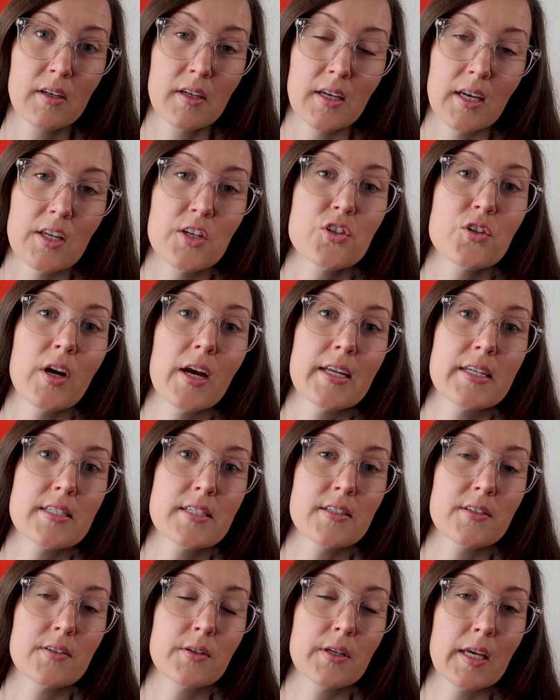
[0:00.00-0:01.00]
and trying
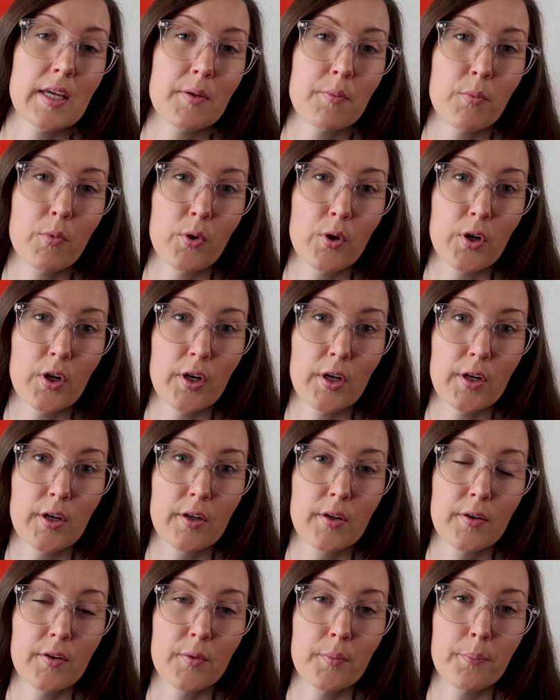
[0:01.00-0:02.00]
to get more
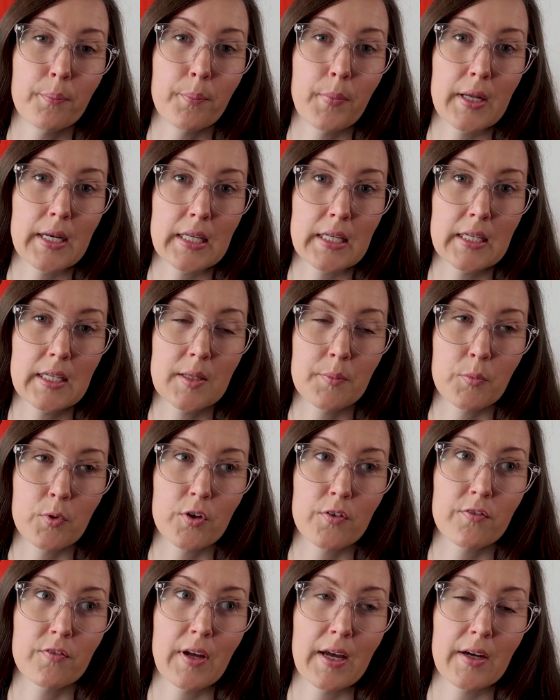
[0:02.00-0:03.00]
money and
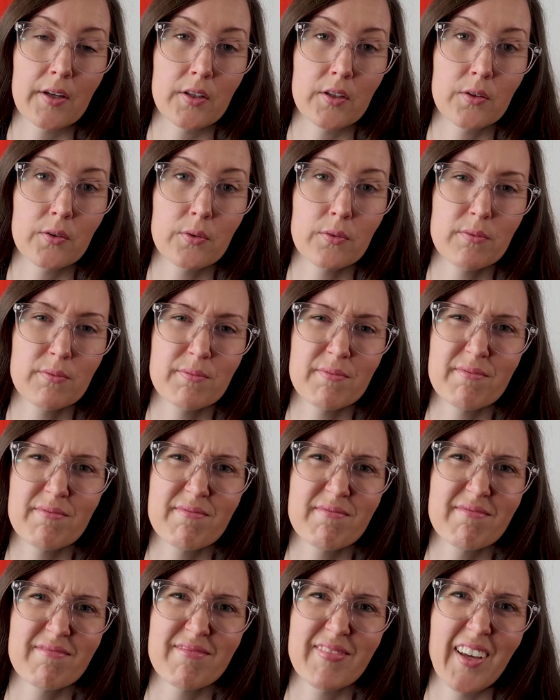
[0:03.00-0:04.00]
more value.
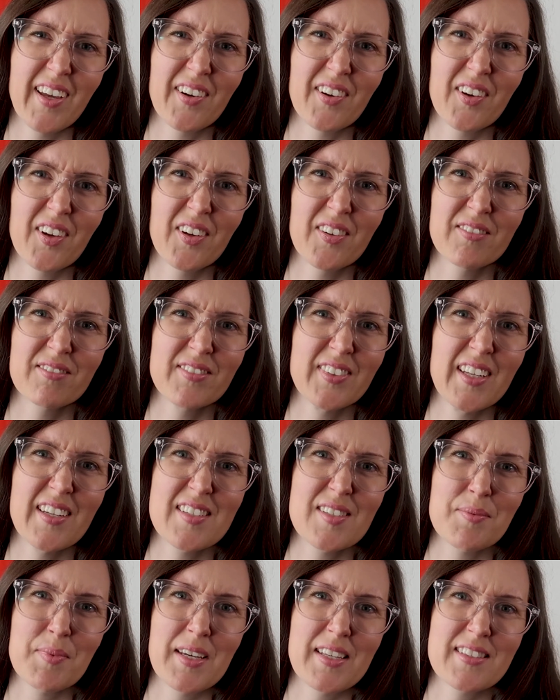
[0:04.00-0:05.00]
I don't know. That
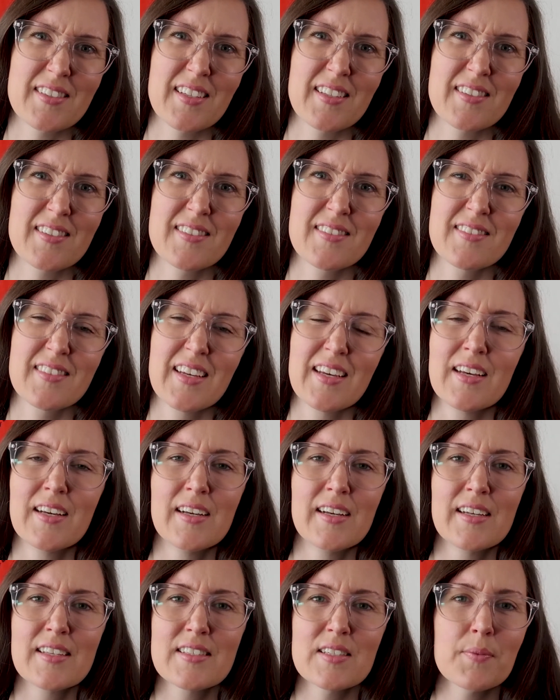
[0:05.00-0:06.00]
doesn't make sense.
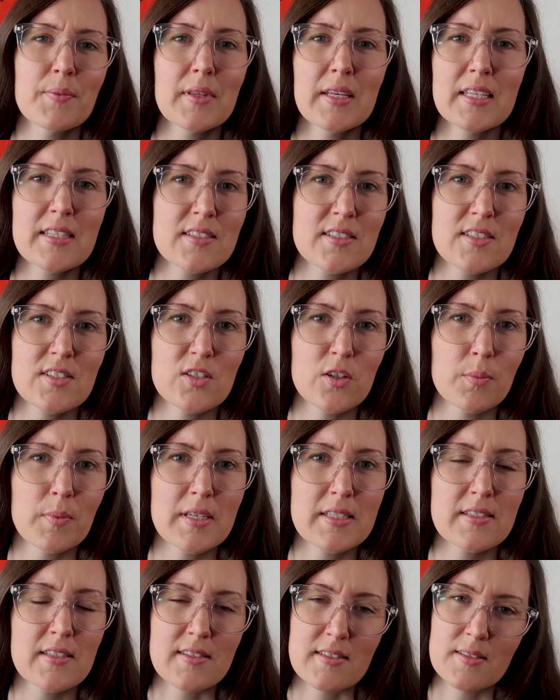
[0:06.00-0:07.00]
Some things just don't
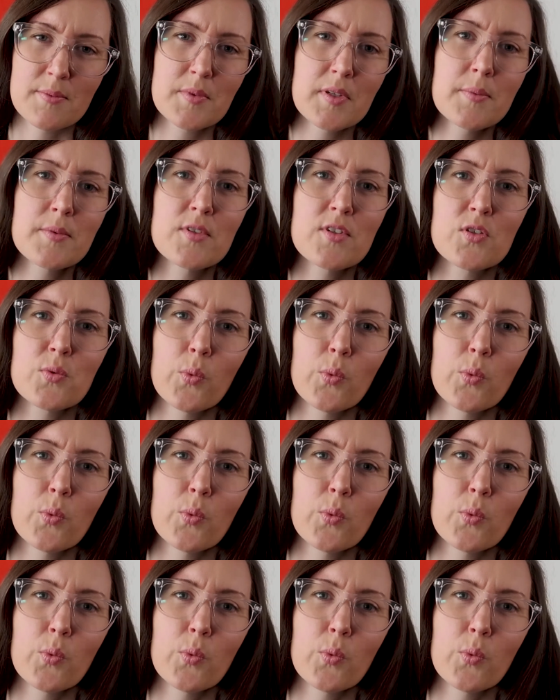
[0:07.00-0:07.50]
make sense. Sometimes you just